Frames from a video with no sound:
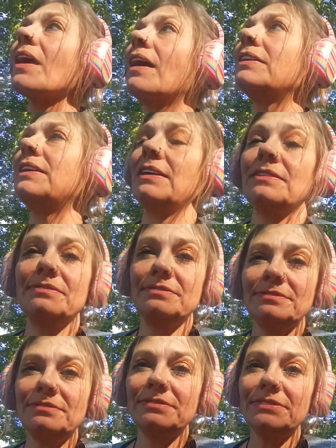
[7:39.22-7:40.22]
again,
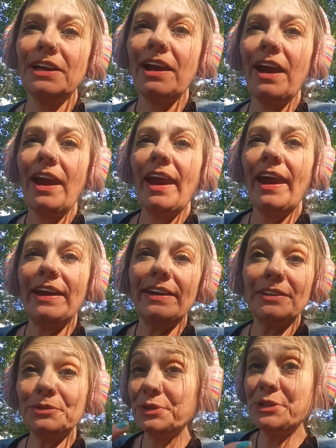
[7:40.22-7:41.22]

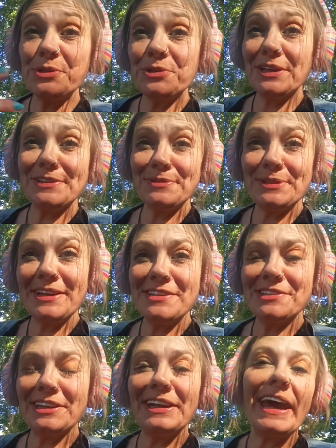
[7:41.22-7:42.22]
and with no
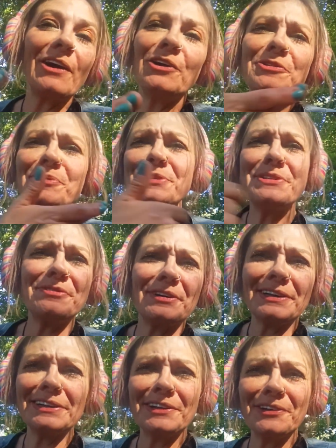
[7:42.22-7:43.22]
transportation, how are you supposed to
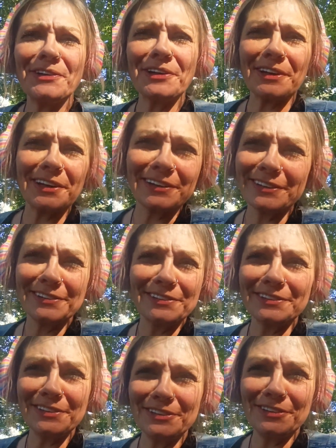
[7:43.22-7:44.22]
fucking go look
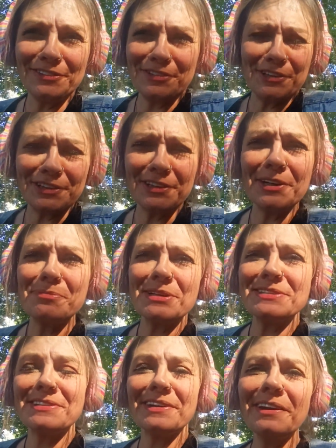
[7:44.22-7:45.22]
for a
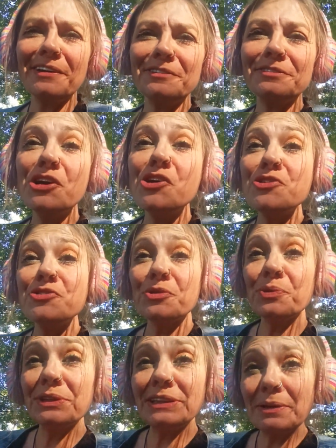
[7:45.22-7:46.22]
place to live? So
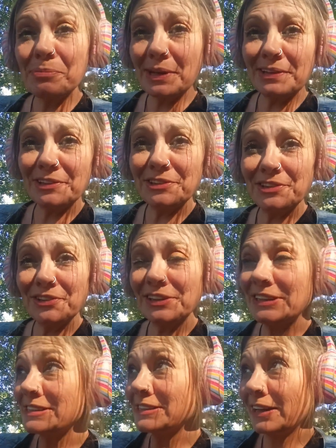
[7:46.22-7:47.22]
what they plan on doing
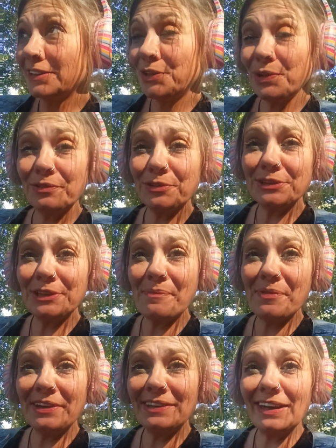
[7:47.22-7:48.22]
is signing you up for
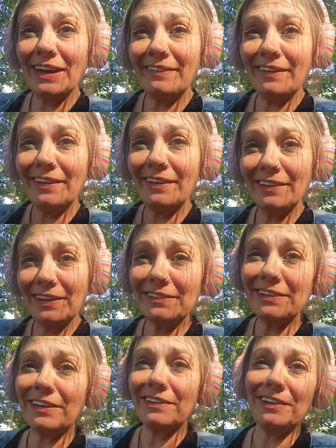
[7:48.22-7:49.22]
something and then like
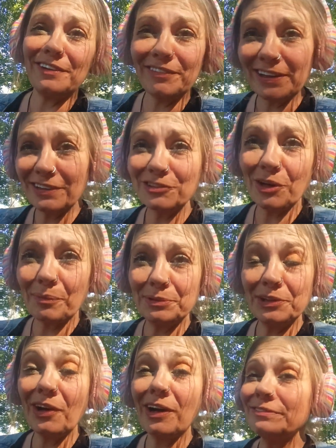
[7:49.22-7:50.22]
taking you in a van and
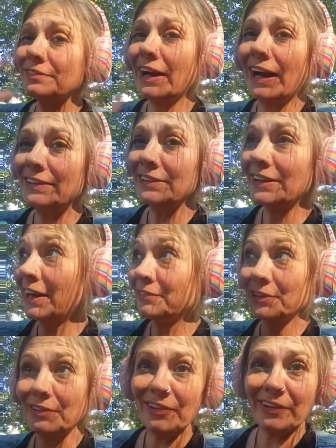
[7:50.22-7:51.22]
dropping you off. And then
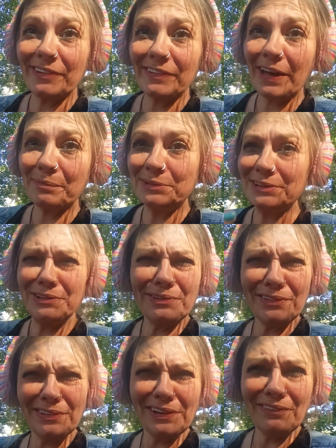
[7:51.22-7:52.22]
after everything that's happened, do I
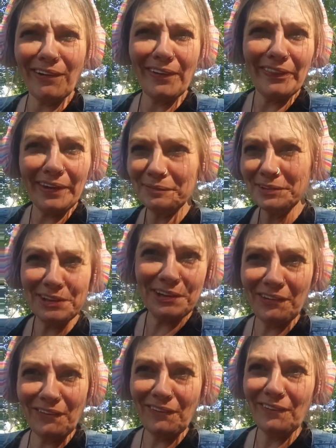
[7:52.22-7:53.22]
really want them to
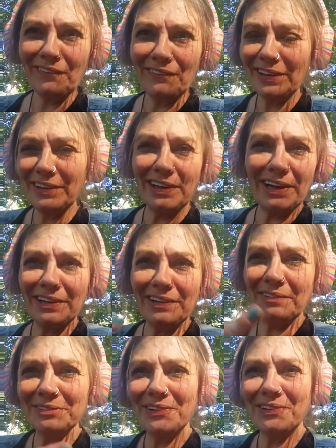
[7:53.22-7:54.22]
know where
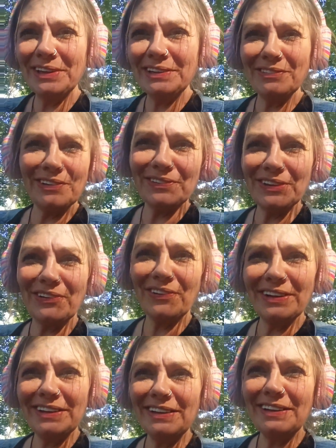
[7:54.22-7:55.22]
I'm going, where we're
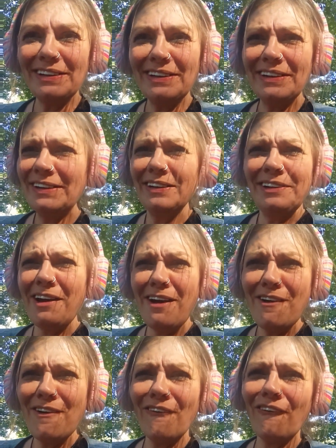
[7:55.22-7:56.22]
going?
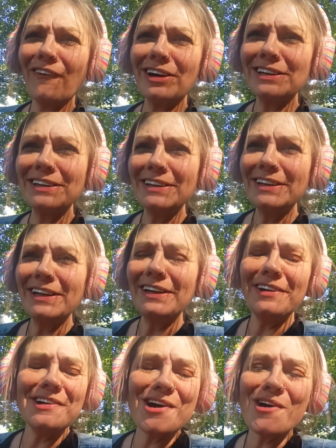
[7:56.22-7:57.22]
No.
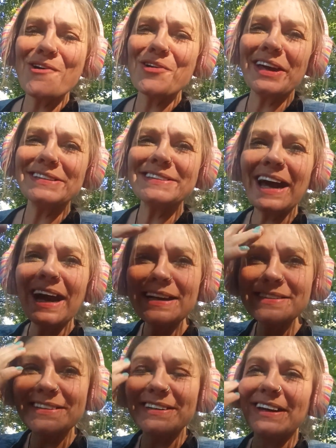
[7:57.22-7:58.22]
No, that's
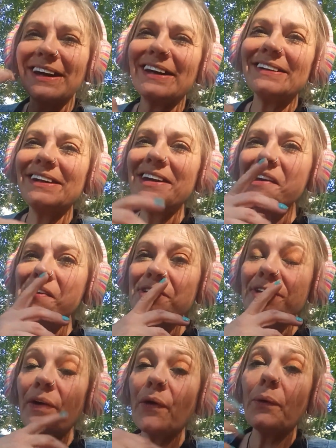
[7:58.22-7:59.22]
asinine.
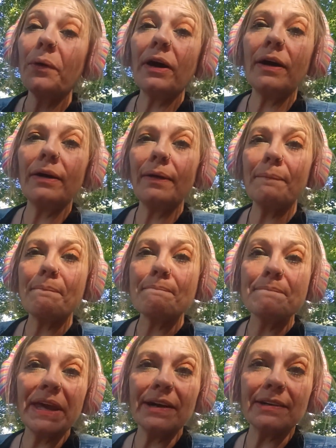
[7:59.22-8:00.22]
So,
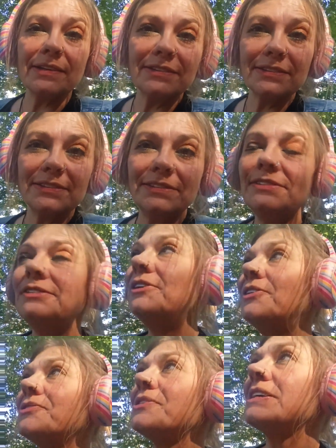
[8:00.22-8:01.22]
yeah.
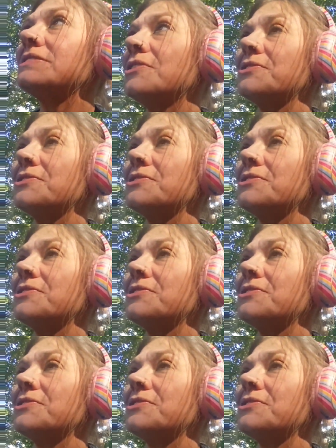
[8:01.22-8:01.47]
So that's